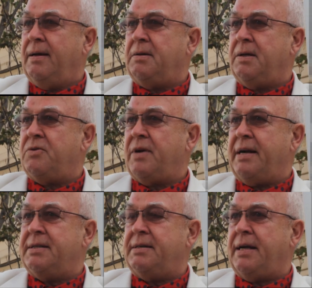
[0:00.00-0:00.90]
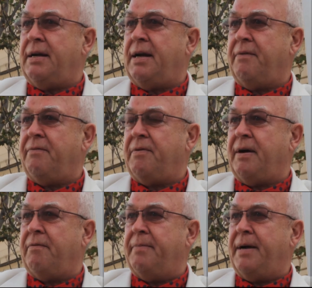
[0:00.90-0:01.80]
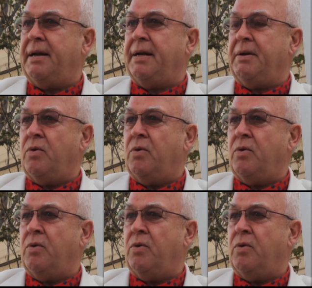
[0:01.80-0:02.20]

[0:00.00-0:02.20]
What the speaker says: to try to stay alive for everybody in